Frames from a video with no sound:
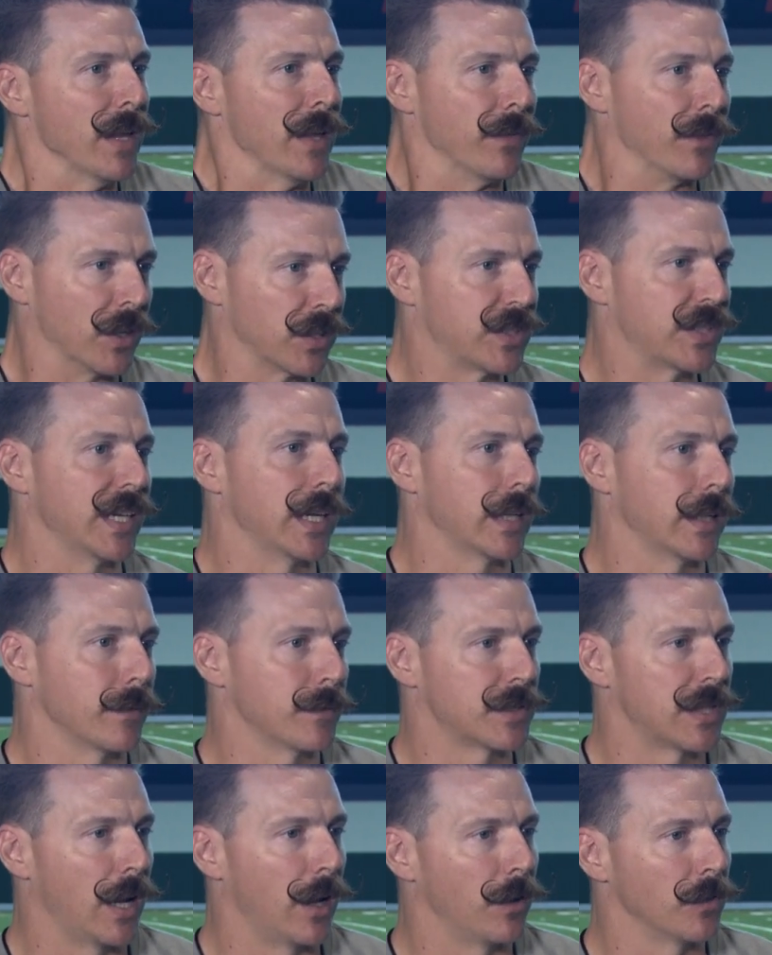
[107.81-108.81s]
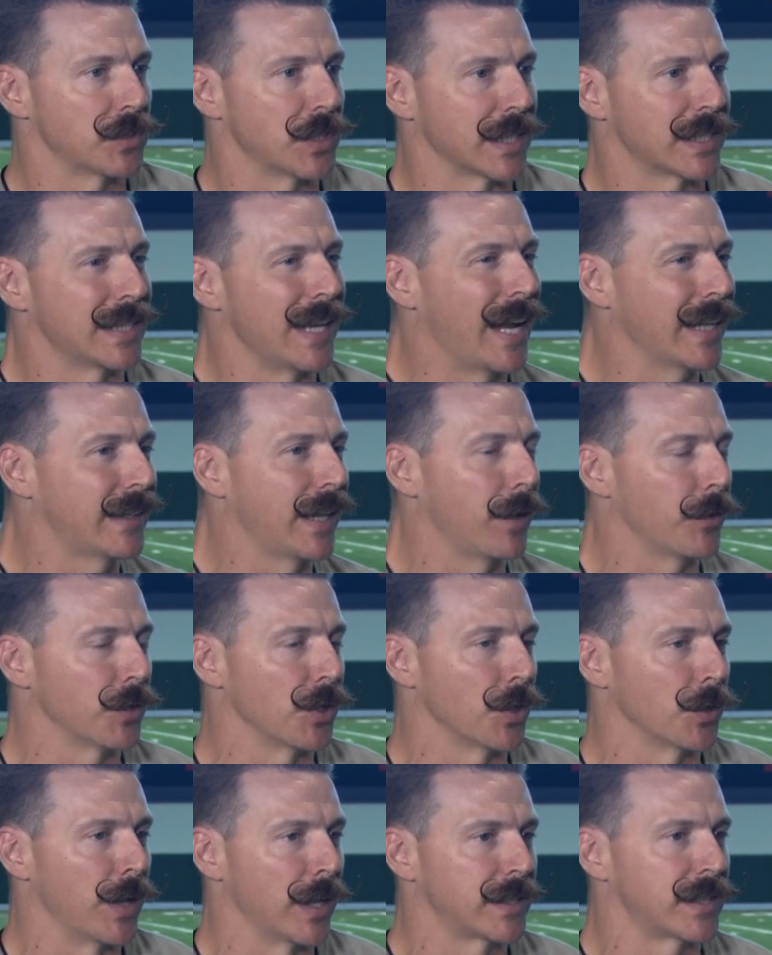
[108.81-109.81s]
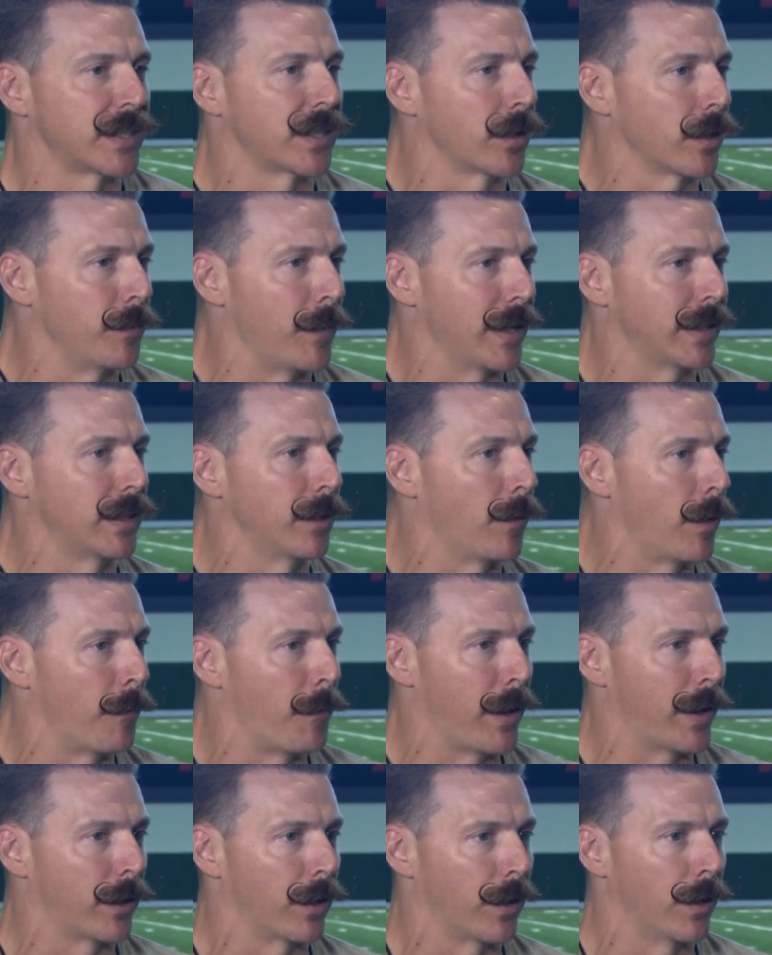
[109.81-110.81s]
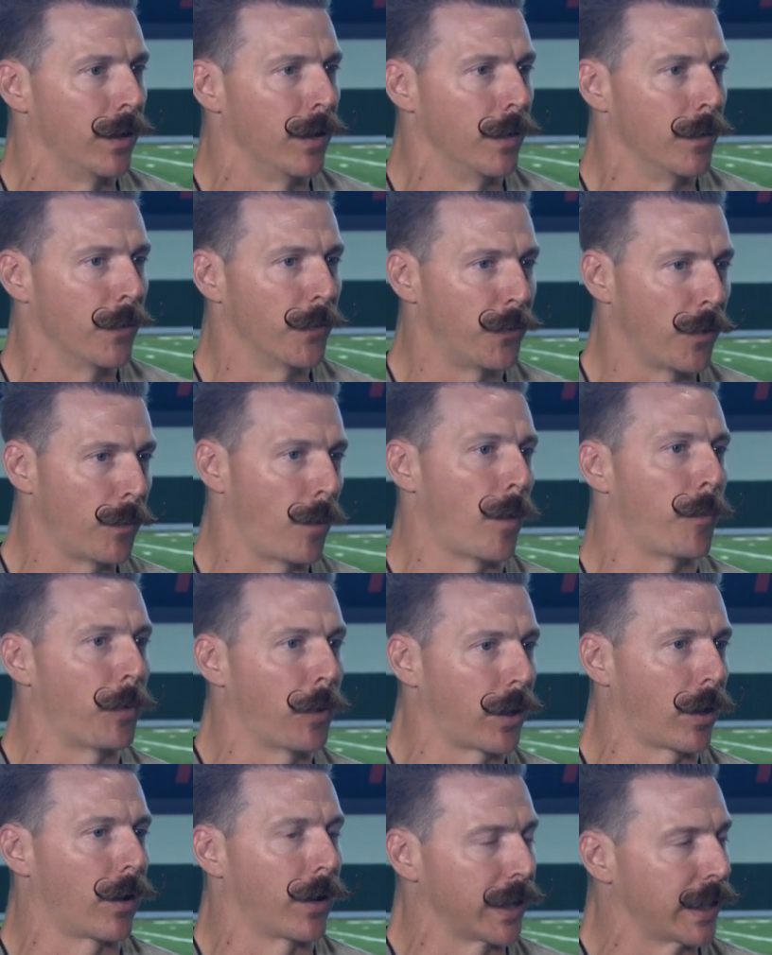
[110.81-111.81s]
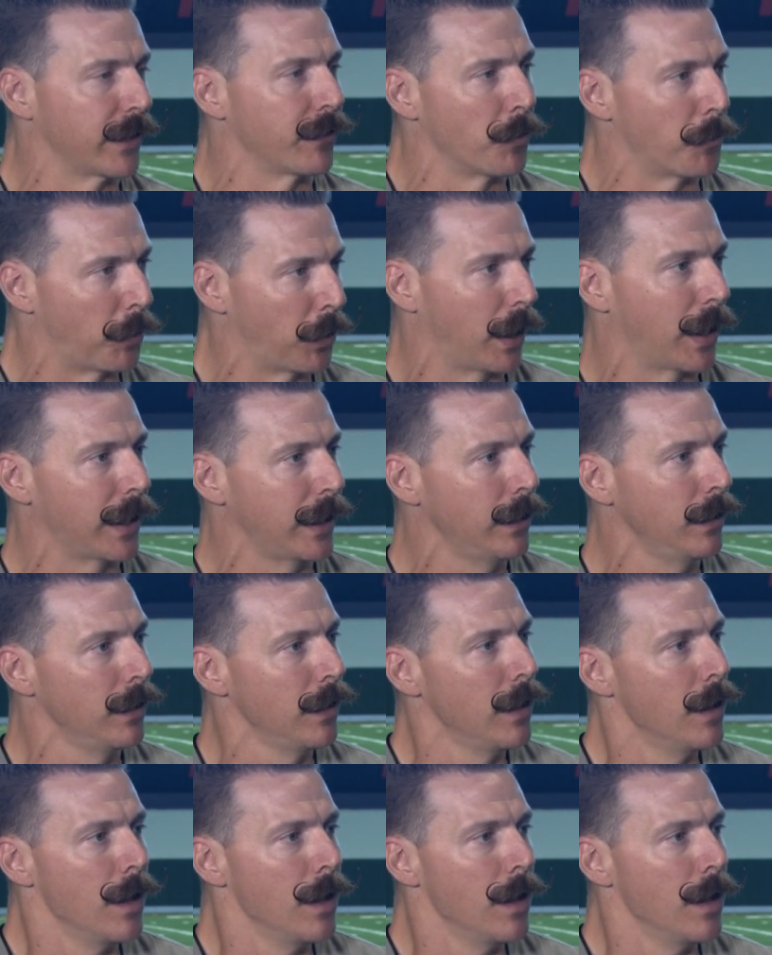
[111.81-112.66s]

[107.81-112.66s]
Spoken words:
they're seeing themselves. It's not that you're necessarily make them a better football player on a given play,